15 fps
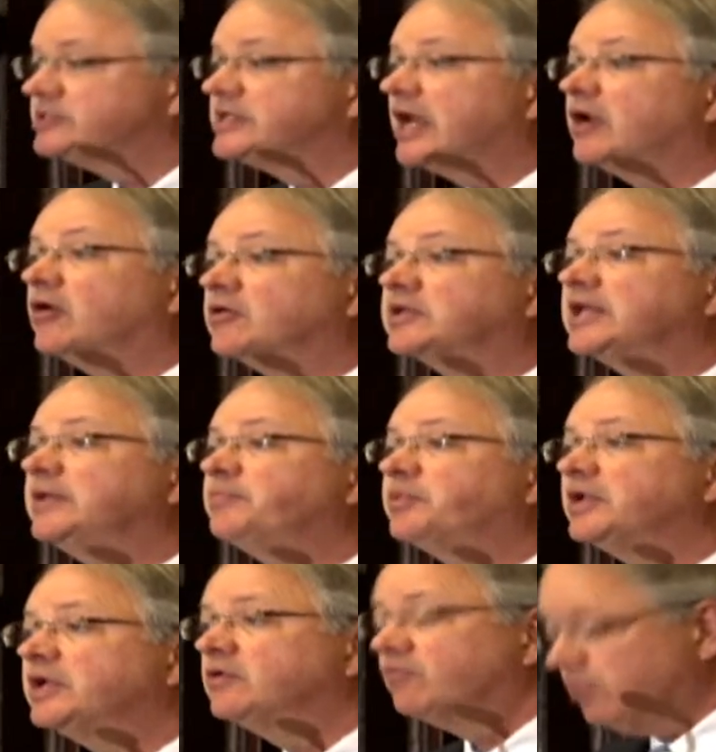that are
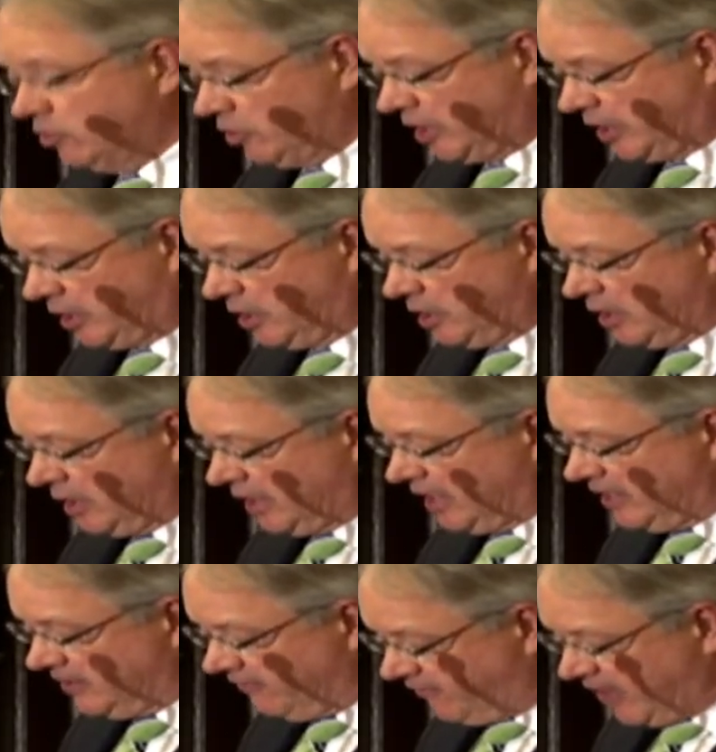deeply rooted
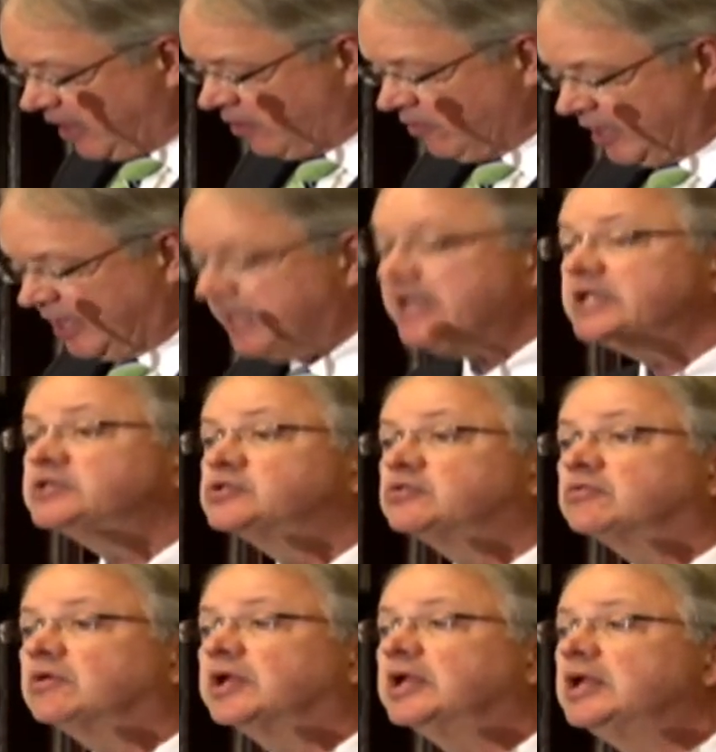in the very
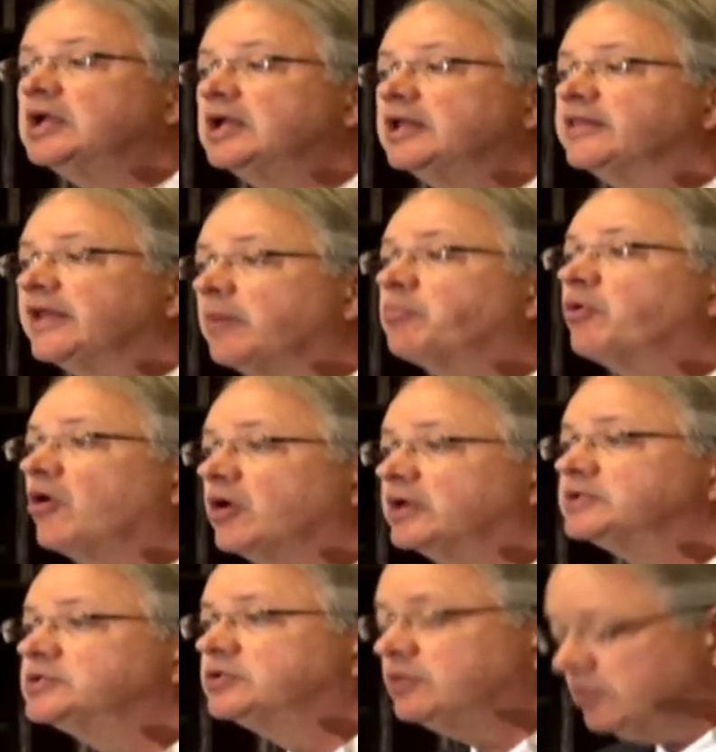history that brought
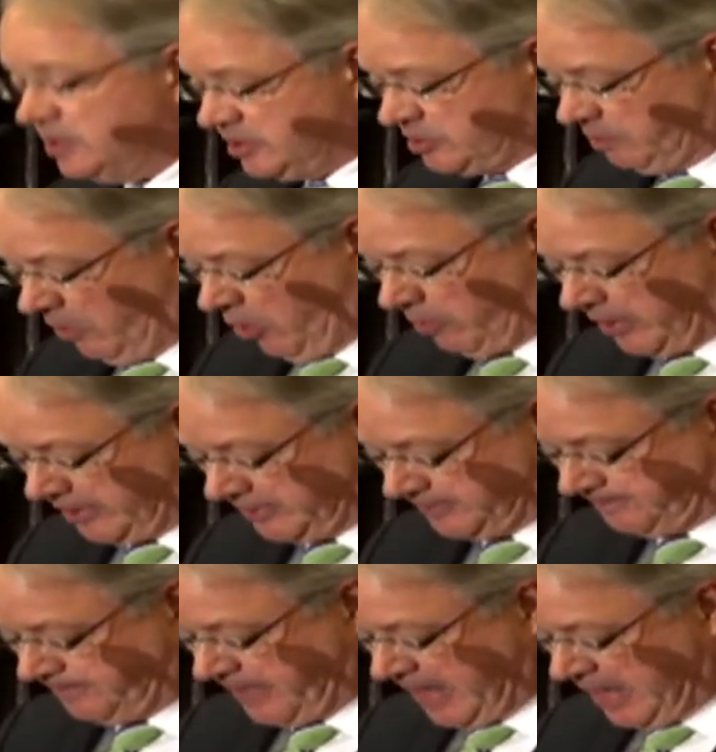us to this moment.
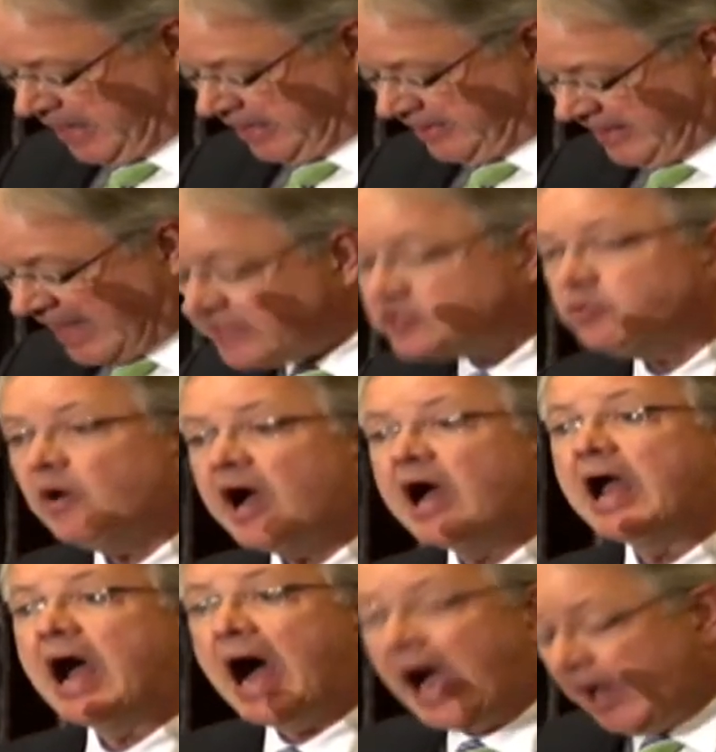That's
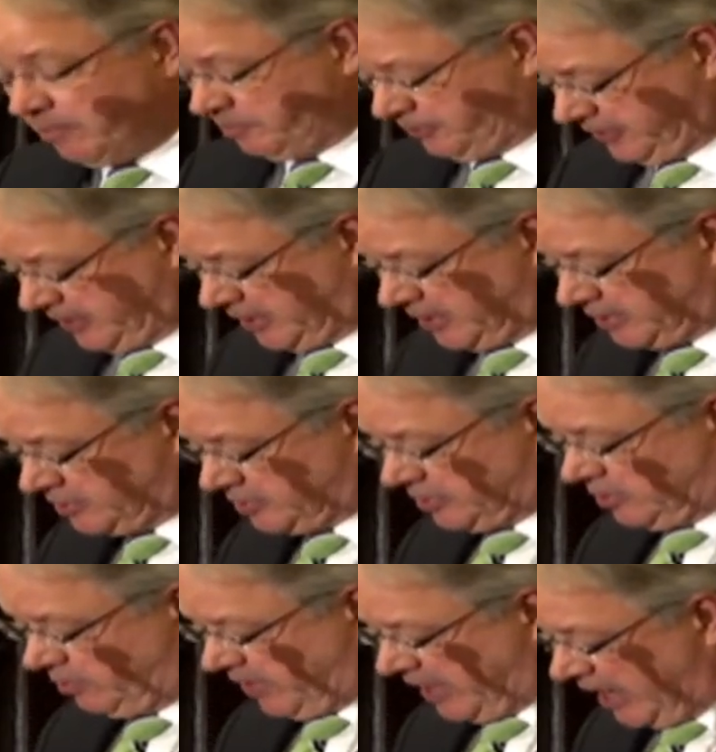why I'm pleased
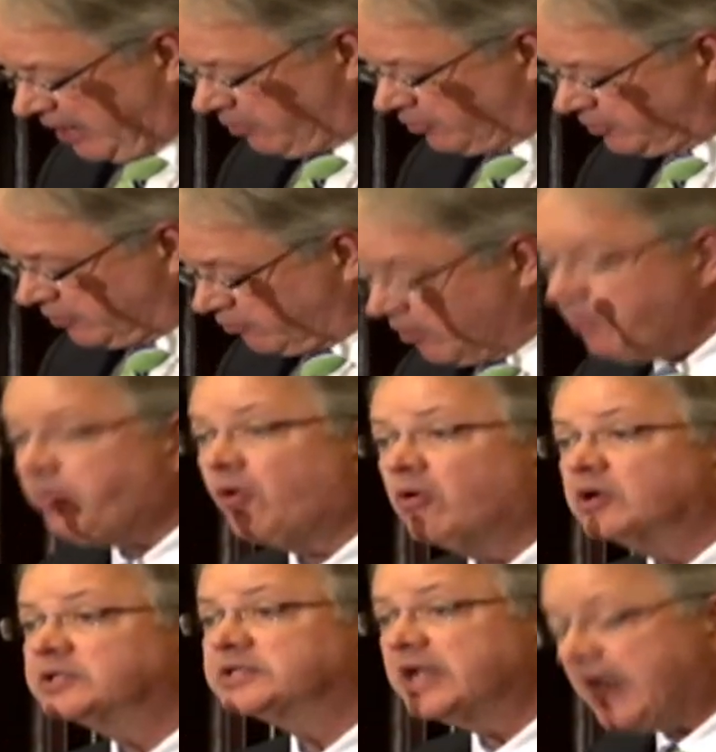to be able to
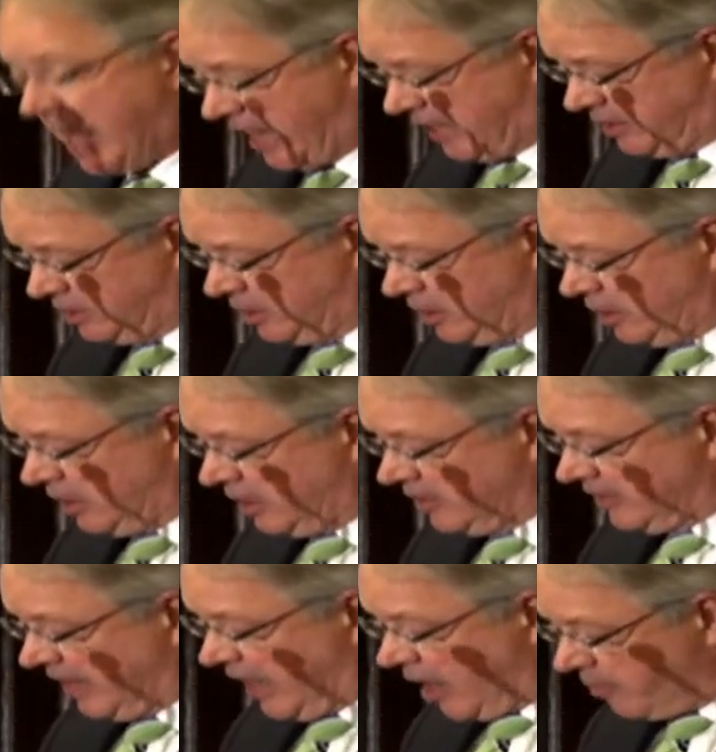report tonight
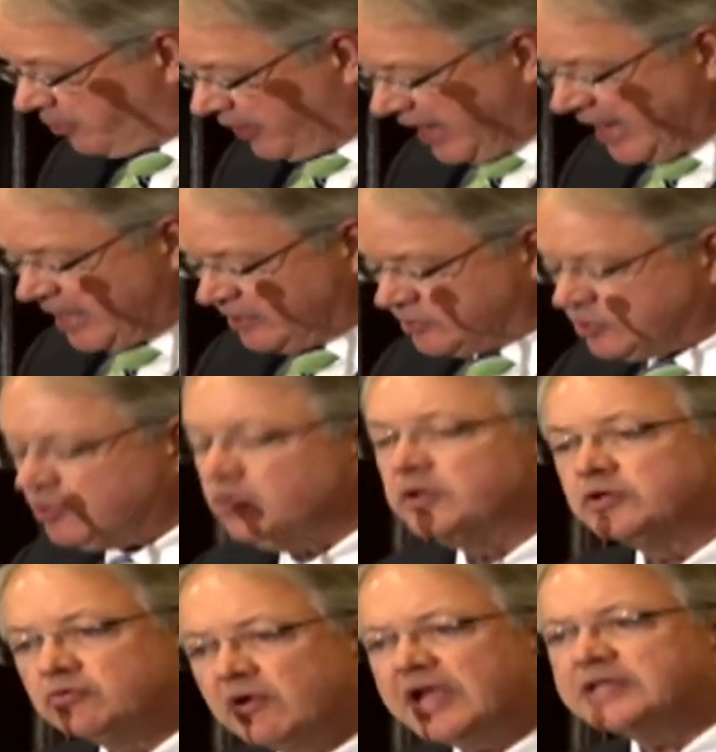that our plans to
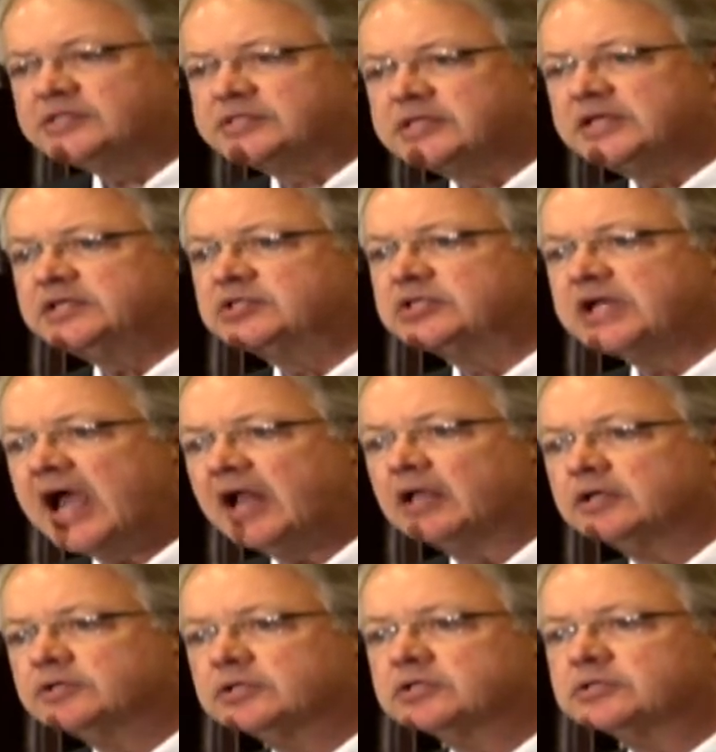address these
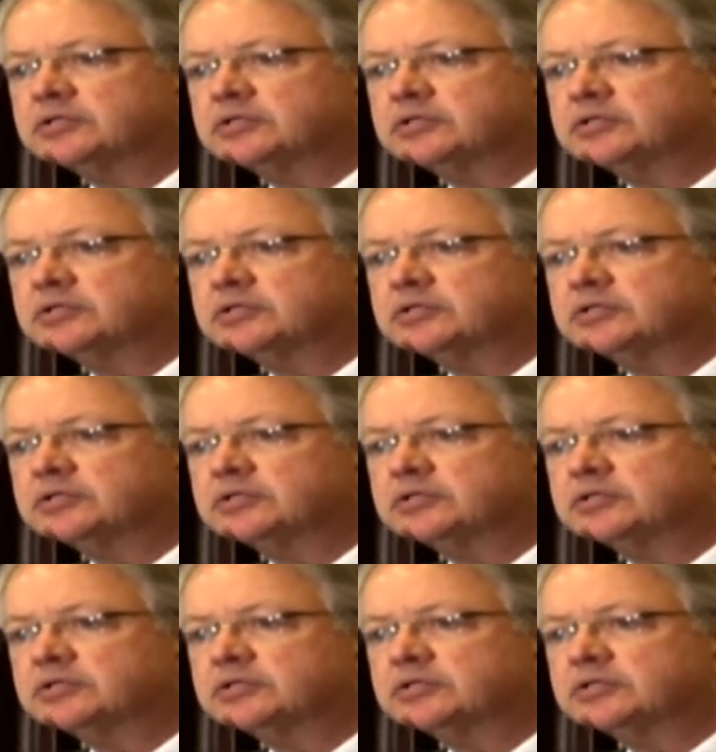challenges,